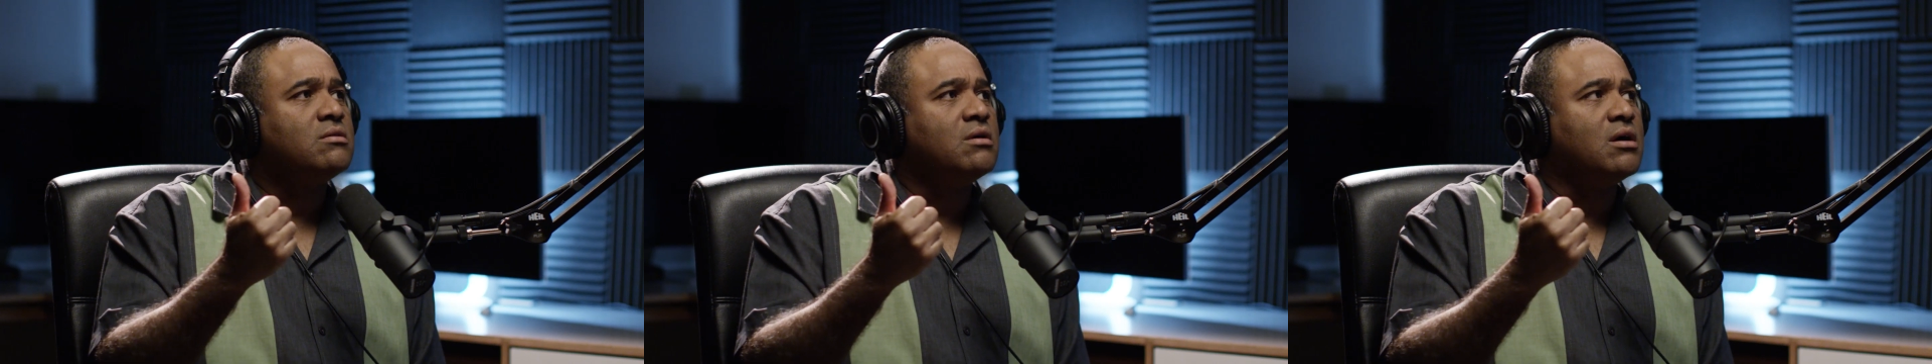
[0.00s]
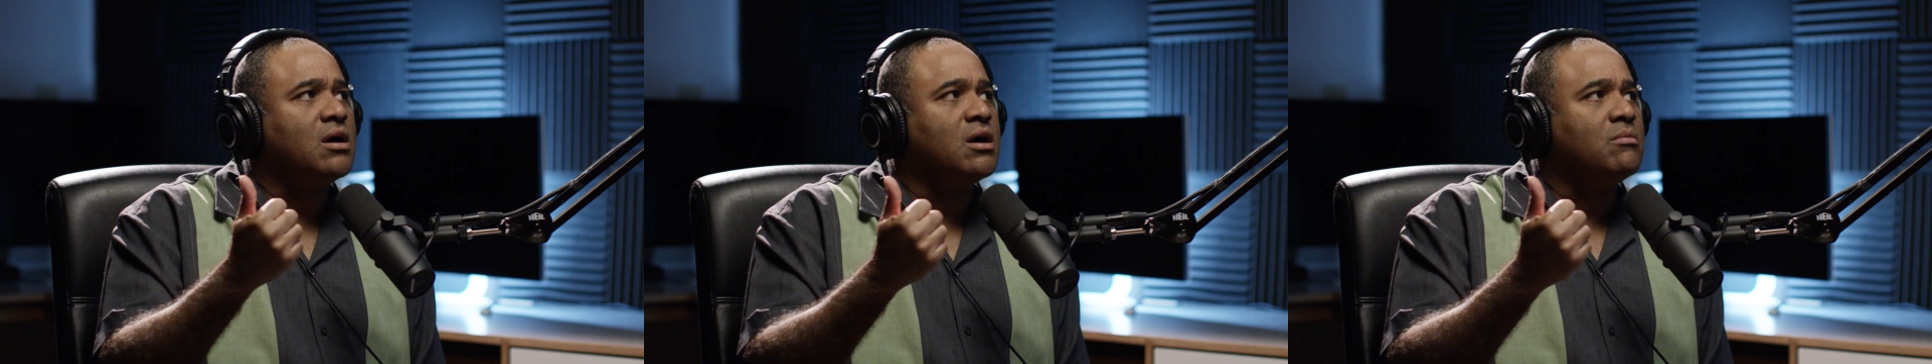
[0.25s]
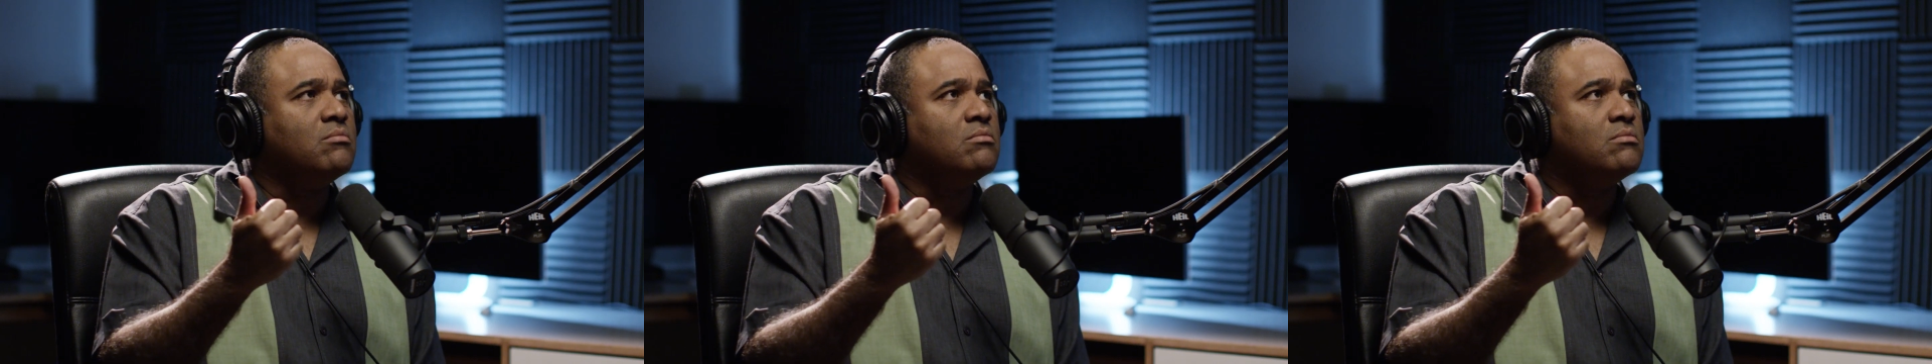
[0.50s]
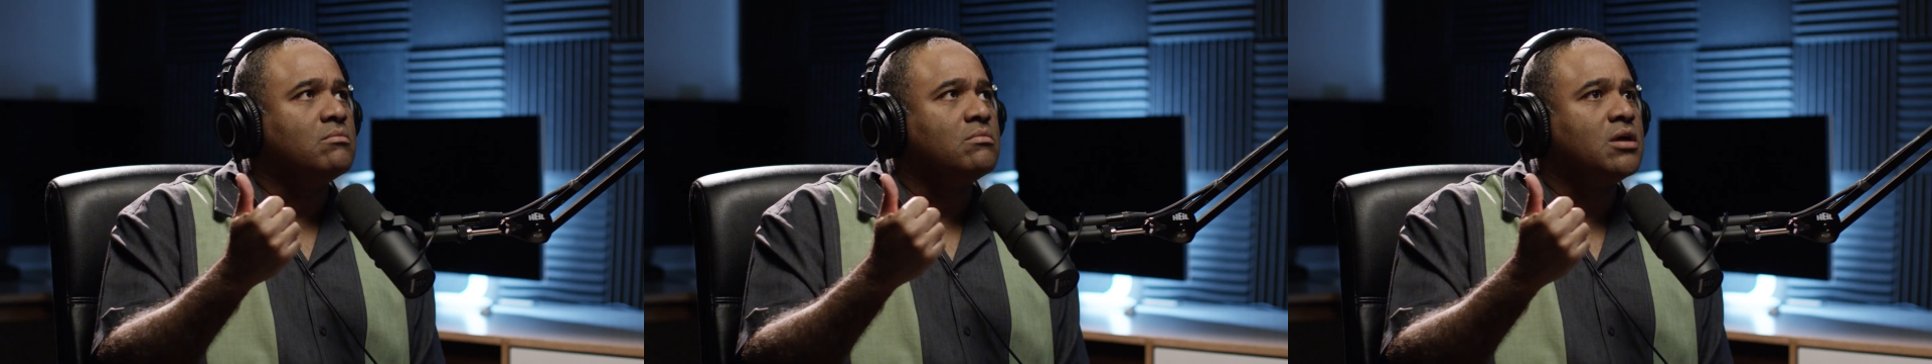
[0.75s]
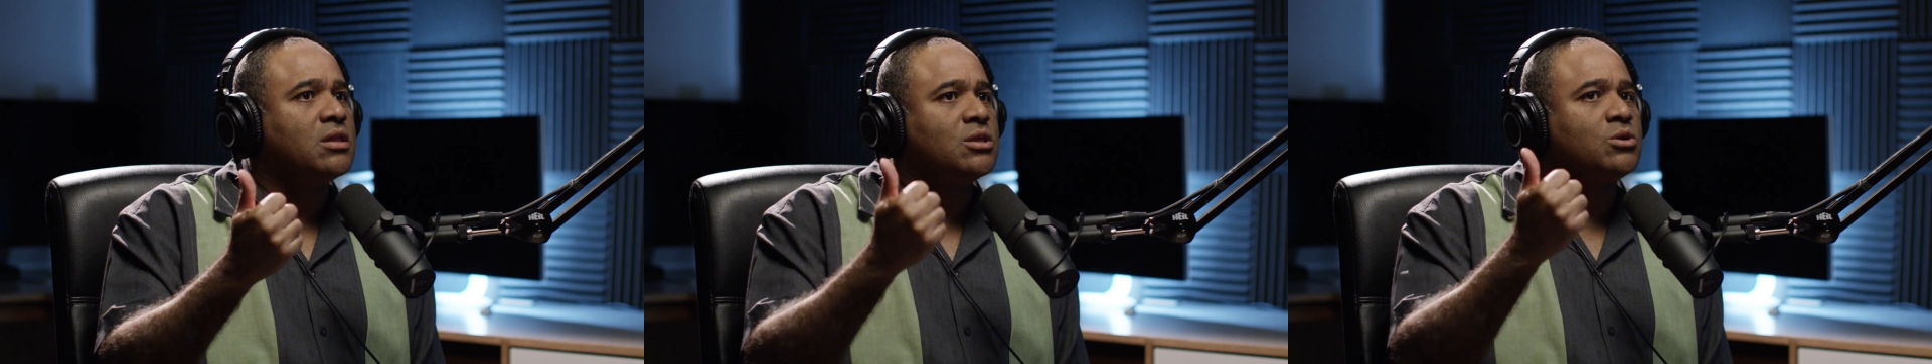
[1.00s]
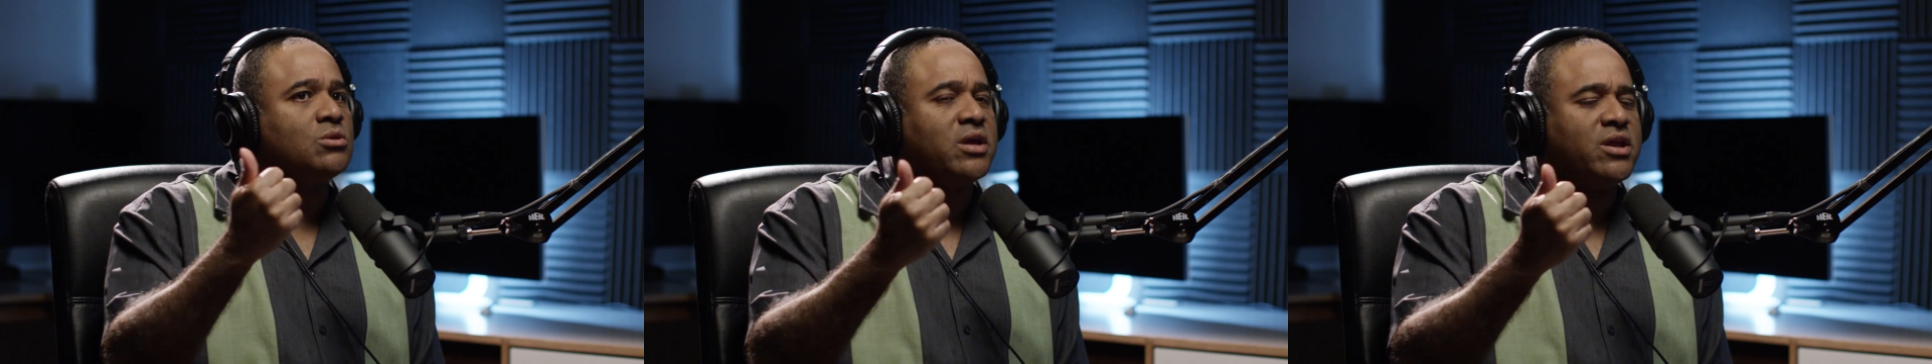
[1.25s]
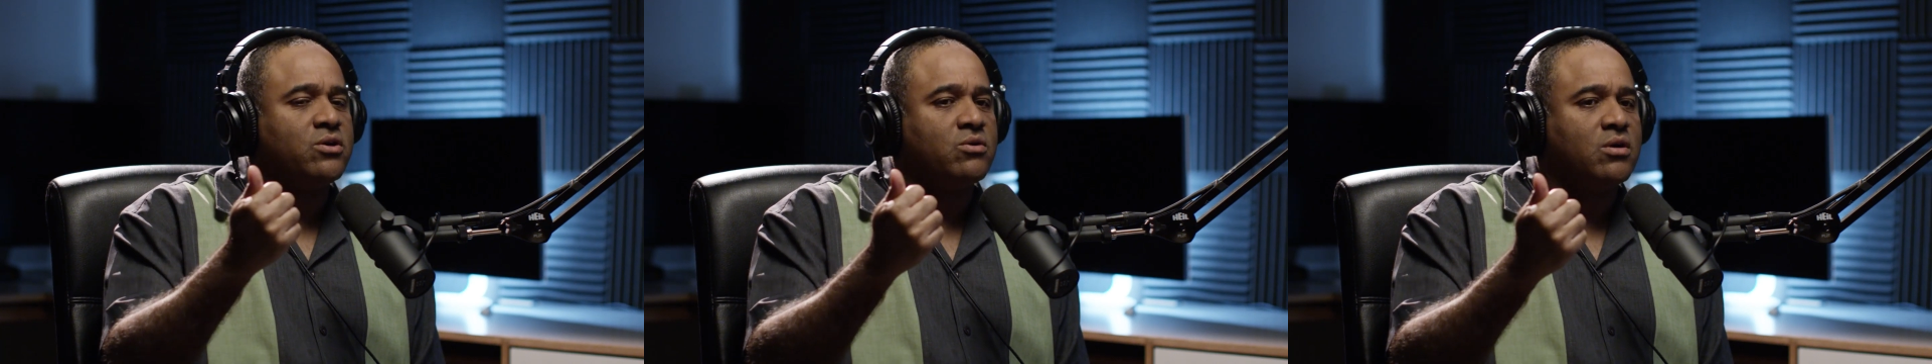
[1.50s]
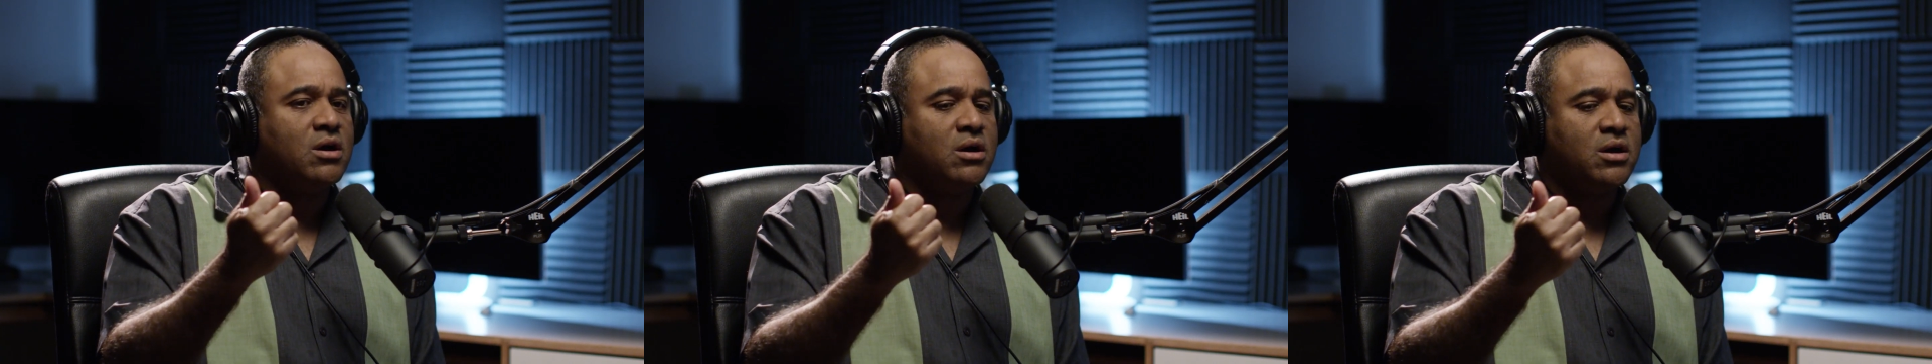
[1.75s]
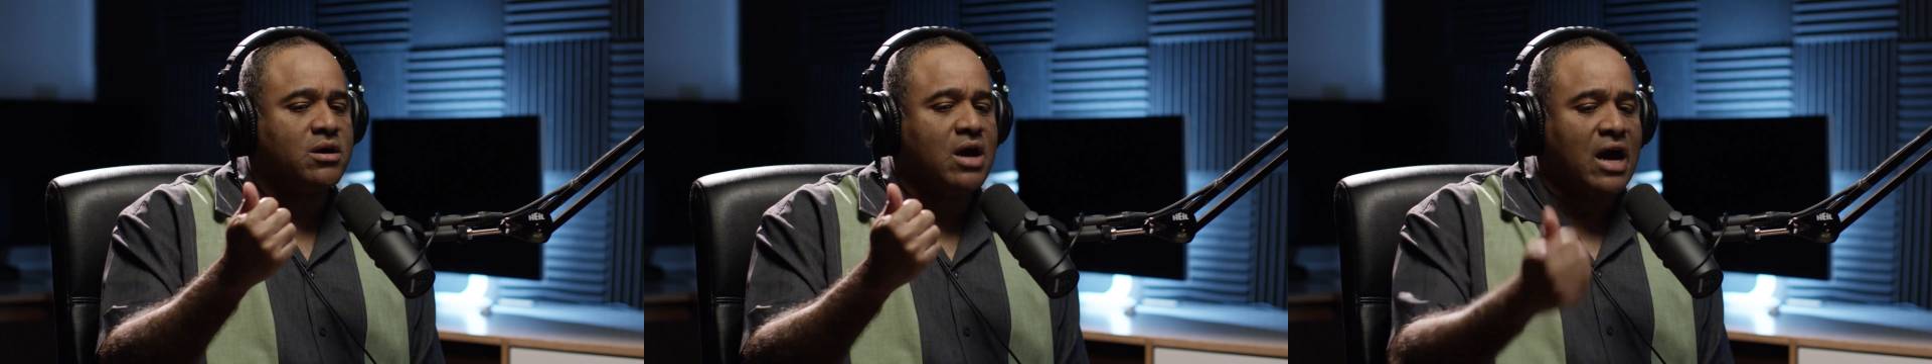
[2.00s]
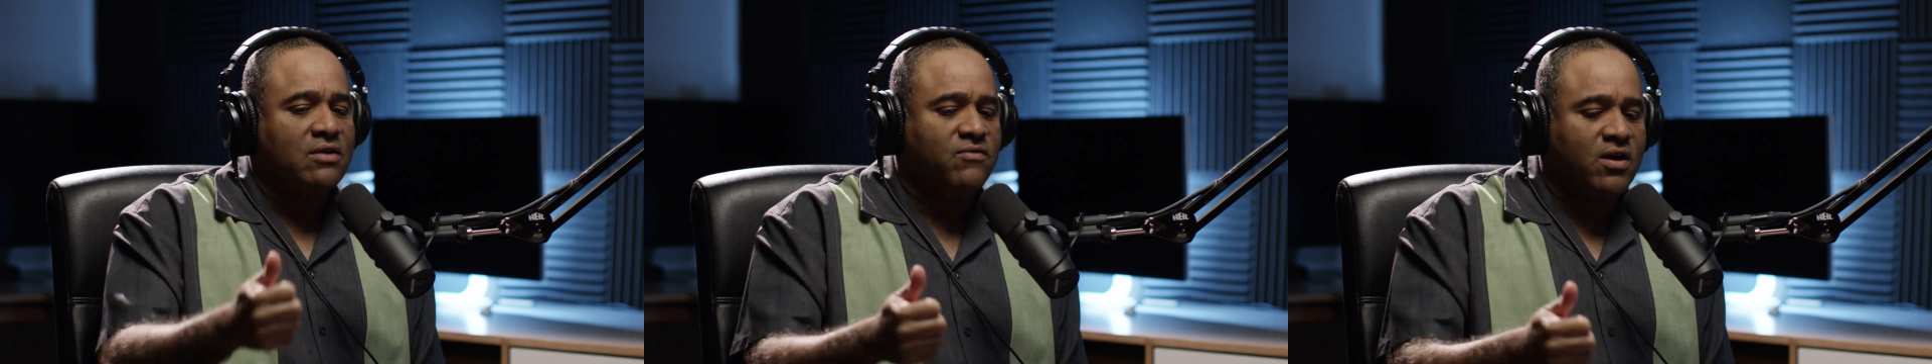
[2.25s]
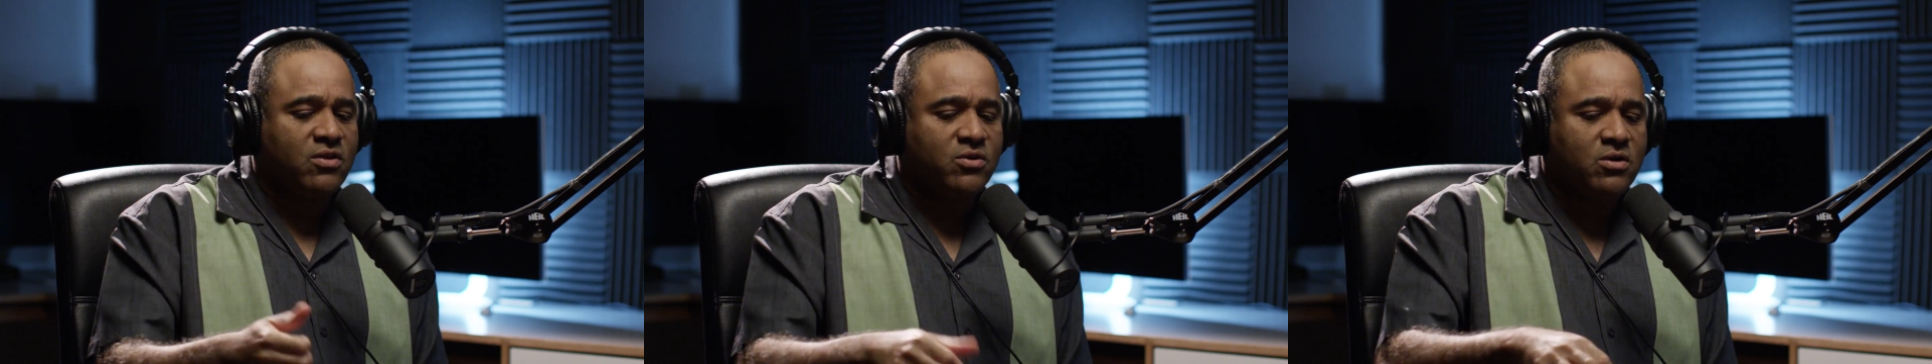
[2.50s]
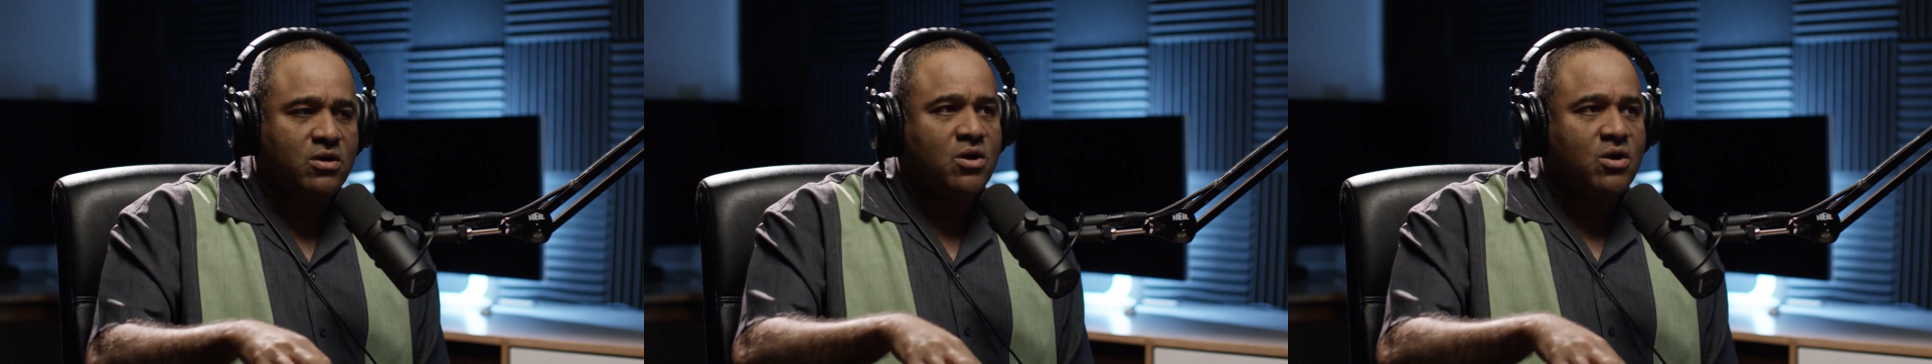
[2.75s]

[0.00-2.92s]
a little later, Godfather.